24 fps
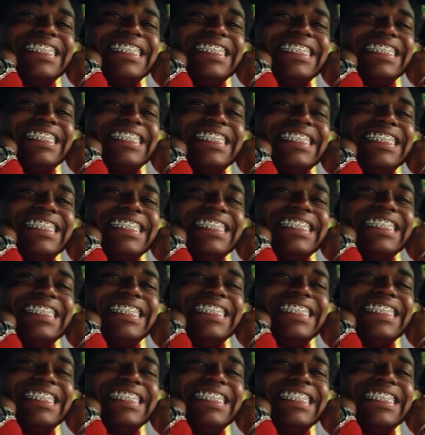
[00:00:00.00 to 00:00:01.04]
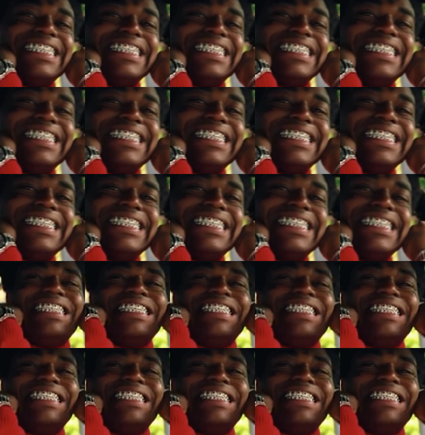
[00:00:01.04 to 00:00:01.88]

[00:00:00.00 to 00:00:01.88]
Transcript: Nobody speaks.